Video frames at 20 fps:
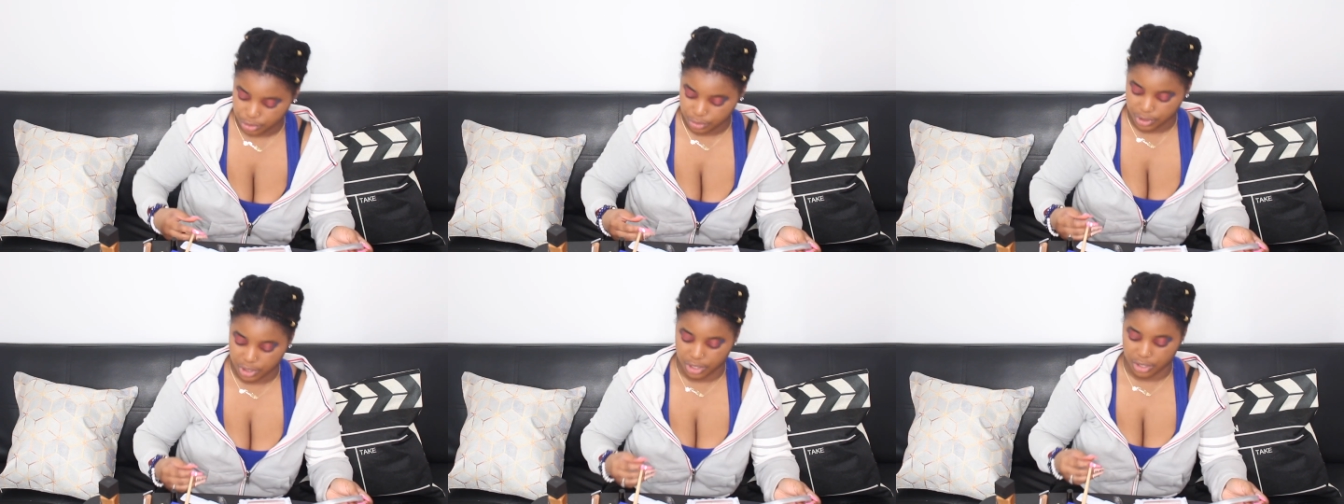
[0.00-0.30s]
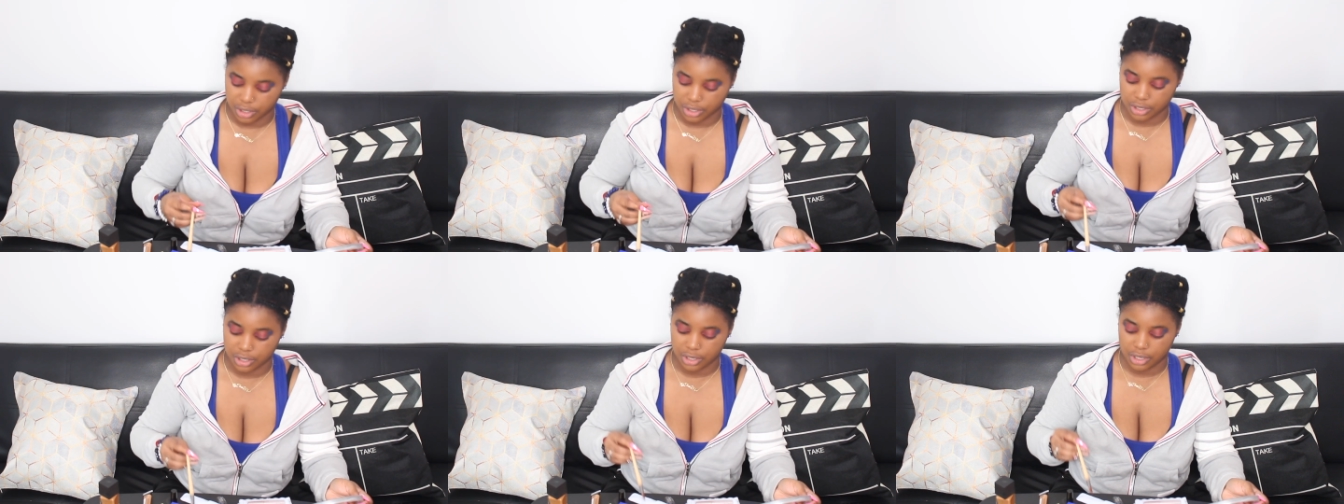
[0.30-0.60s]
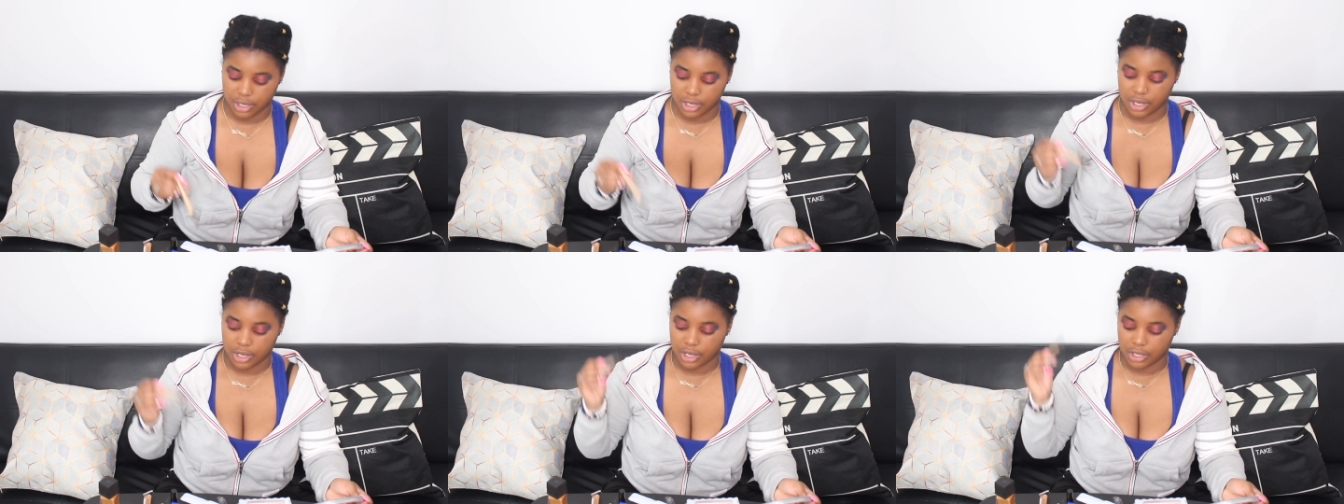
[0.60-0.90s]
okay?
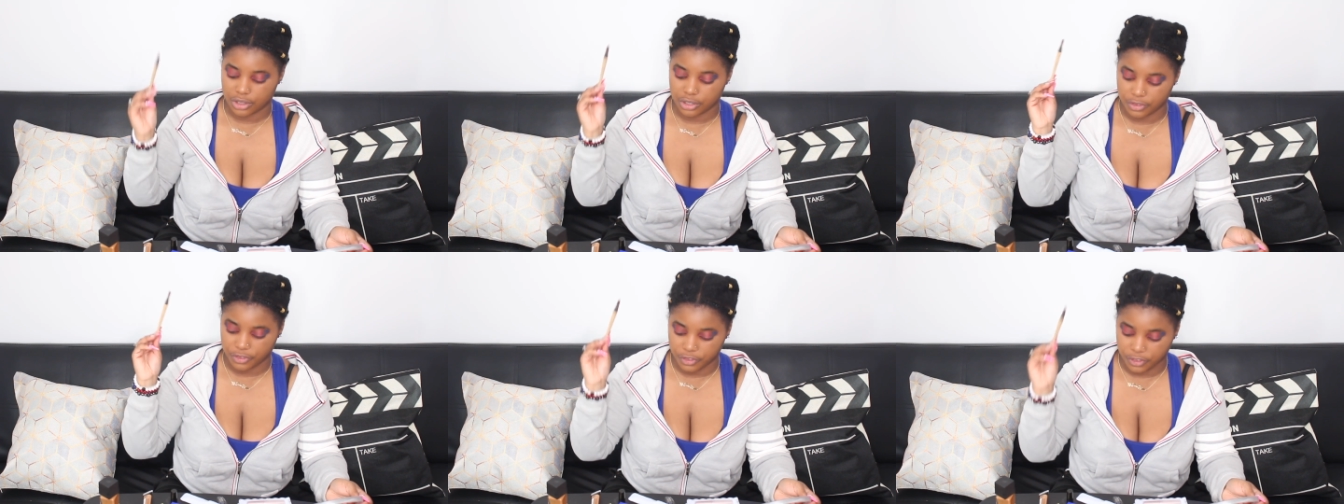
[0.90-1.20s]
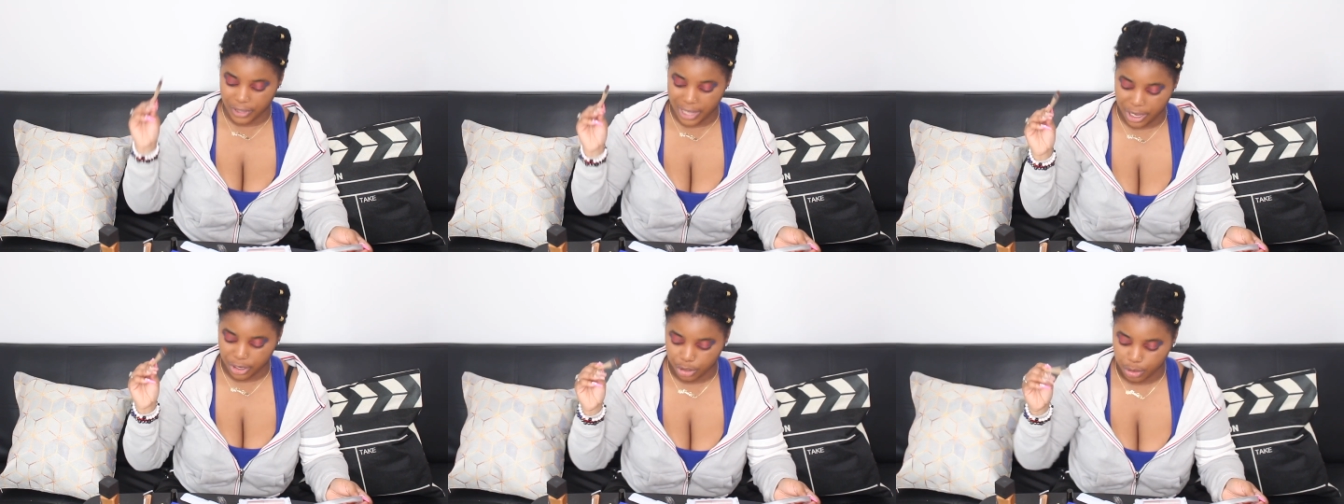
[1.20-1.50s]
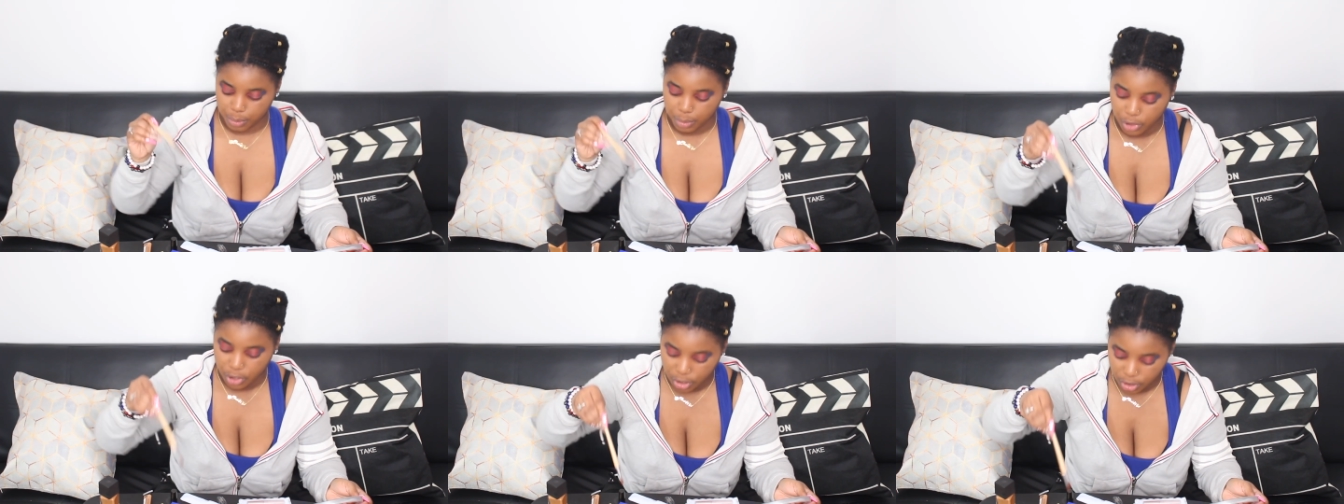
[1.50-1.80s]
the
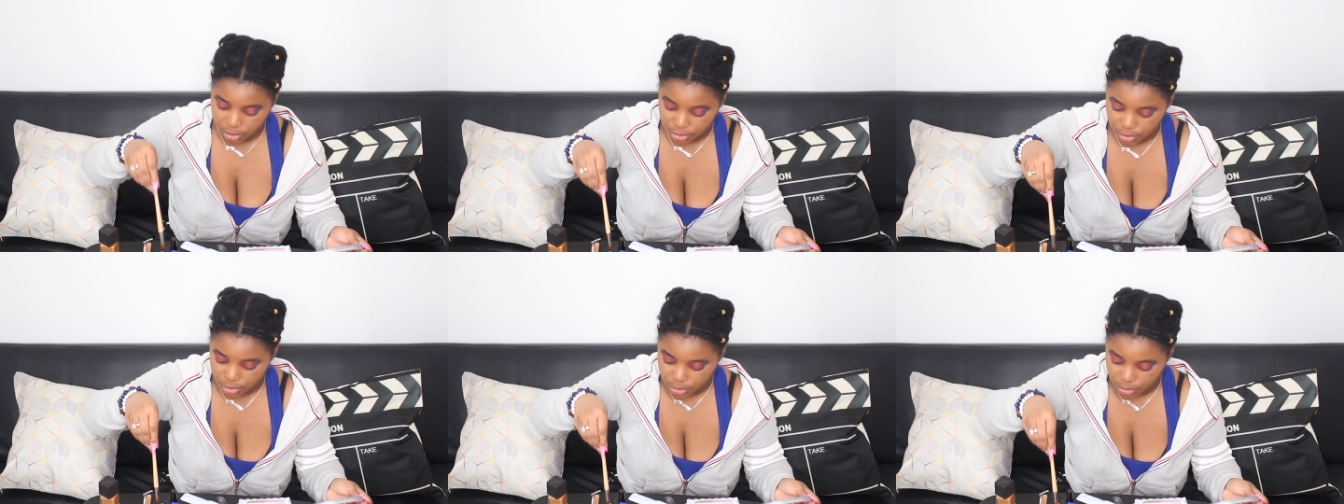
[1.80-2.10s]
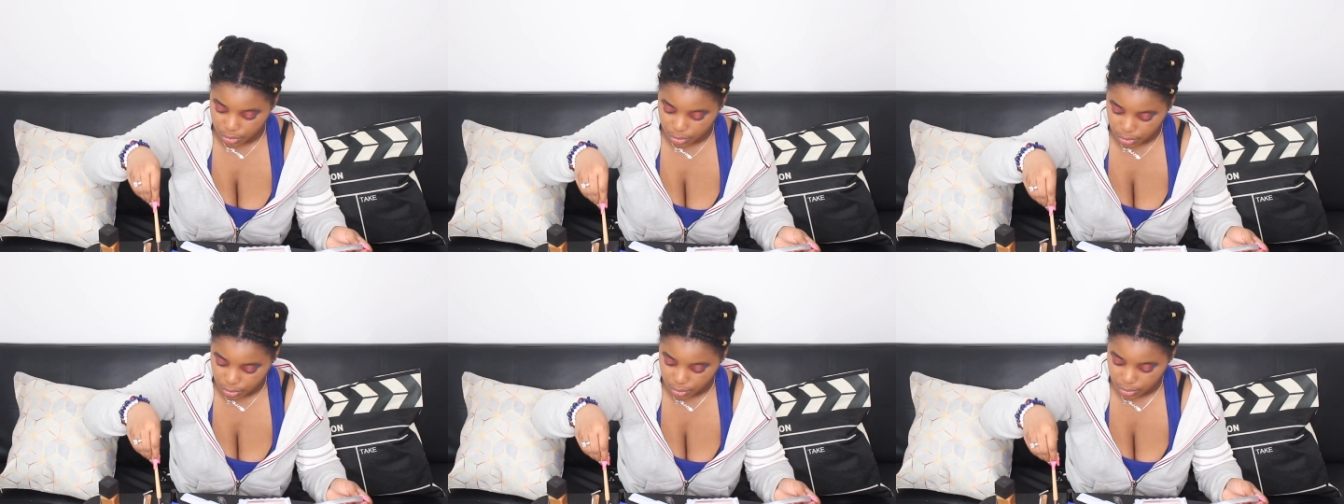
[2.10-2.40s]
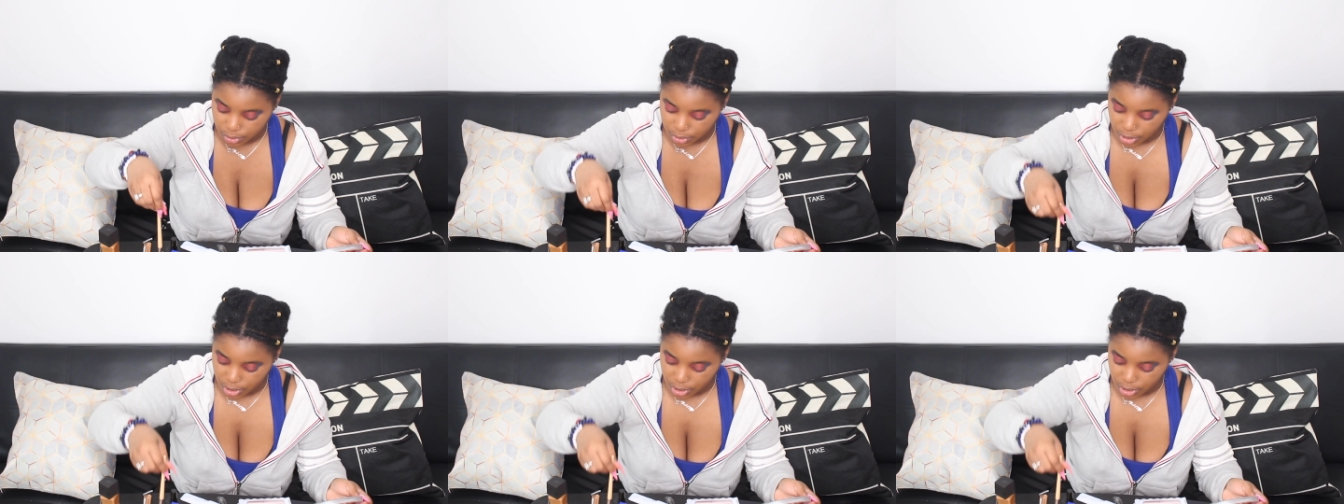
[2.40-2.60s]
flatter pencil.